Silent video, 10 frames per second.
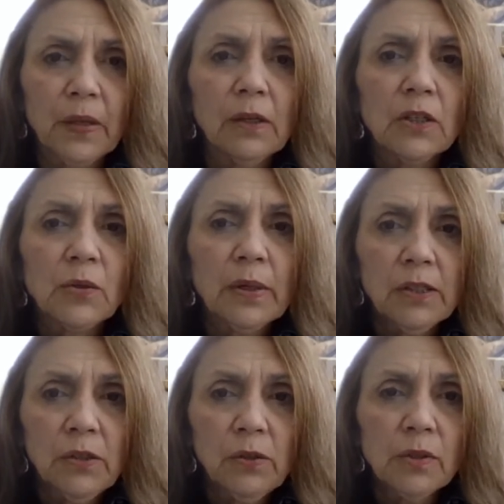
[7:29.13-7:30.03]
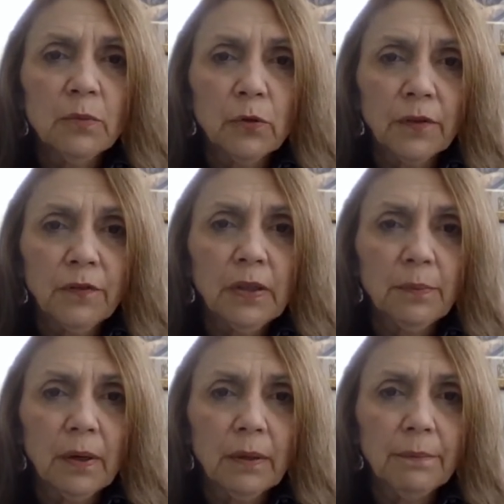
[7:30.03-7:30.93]
So I did use the morphine
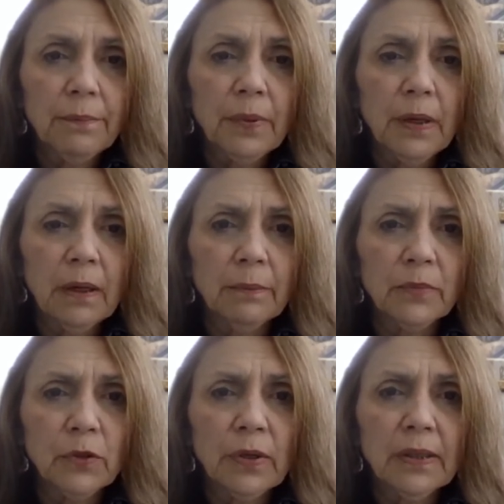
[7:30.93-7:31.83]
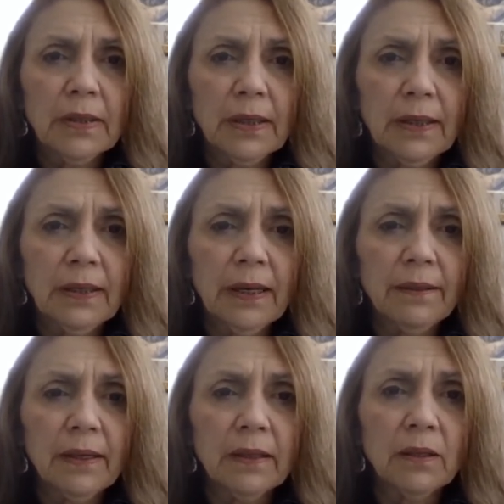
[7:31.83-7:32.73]
pump during the night, and
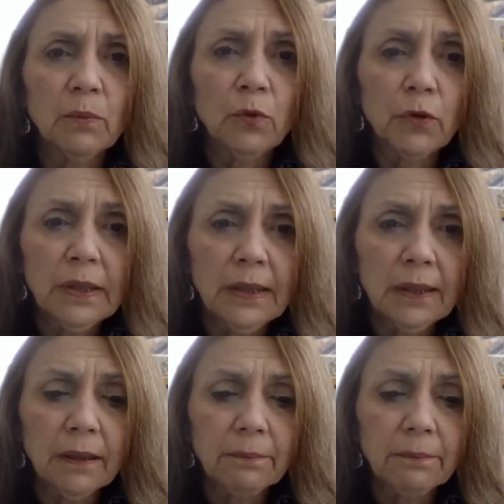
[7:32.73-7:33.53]
then in the morning,